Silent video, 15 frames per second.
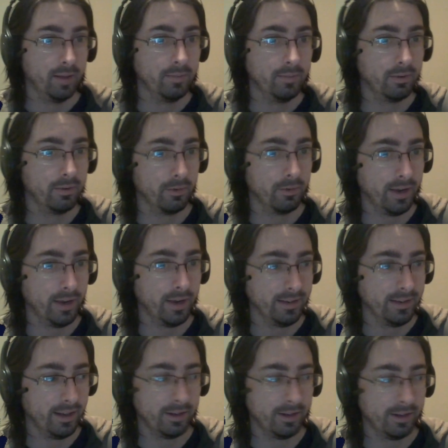But for right
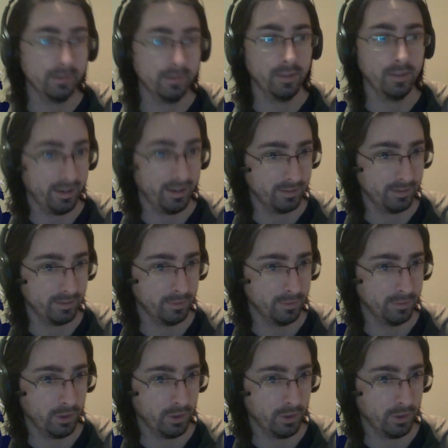now, he pays them no